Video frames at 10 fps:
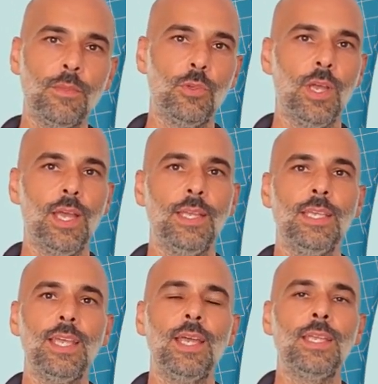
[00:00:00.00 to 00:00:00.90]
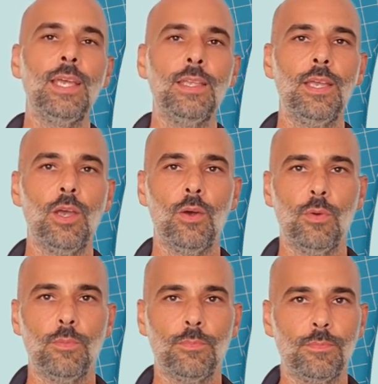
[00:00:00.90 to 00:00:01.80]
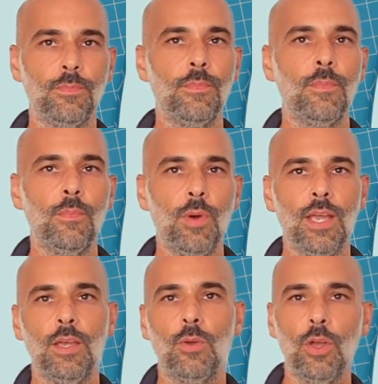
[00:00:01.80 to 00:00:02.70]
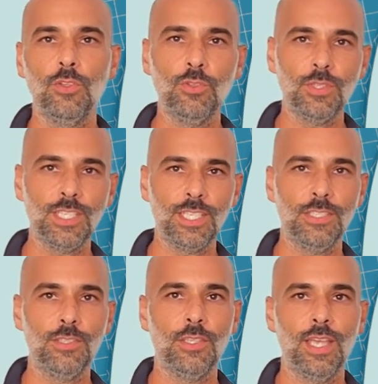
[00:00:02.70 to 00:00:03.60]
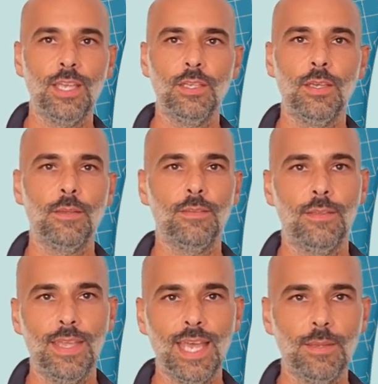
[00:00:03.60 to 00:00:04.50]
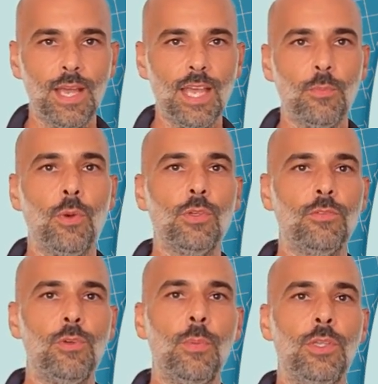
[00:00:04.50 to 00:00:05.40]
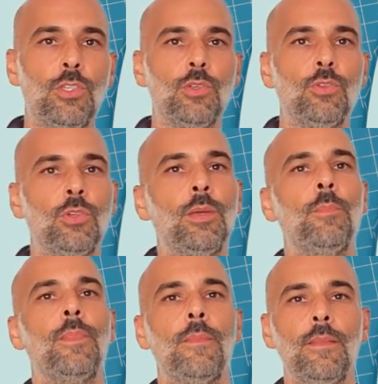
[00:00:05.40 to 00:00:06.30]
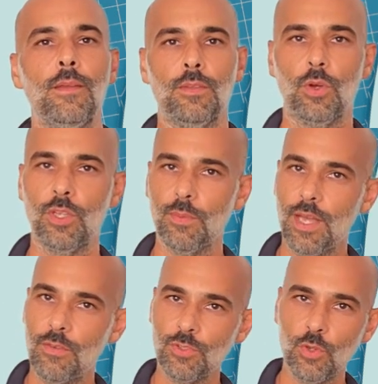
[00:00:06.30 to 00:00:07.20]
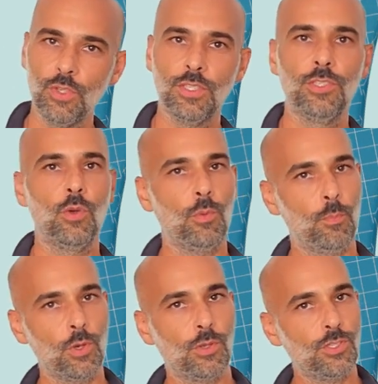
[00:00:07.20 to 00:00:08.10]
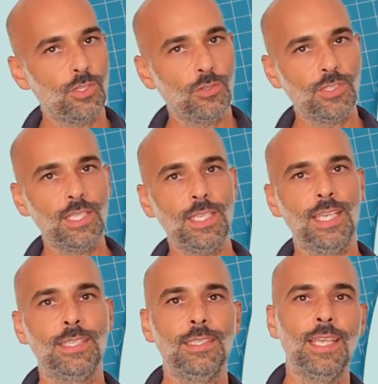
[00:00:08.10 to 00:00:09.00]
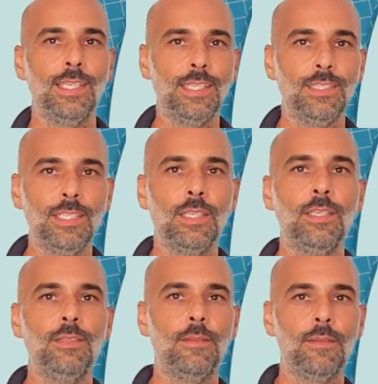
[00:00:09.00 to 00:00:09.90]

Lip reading: Try these ideas at home. Write a grocery list together. Name animals from a zoo trip. Talk about toys or books using list sentences.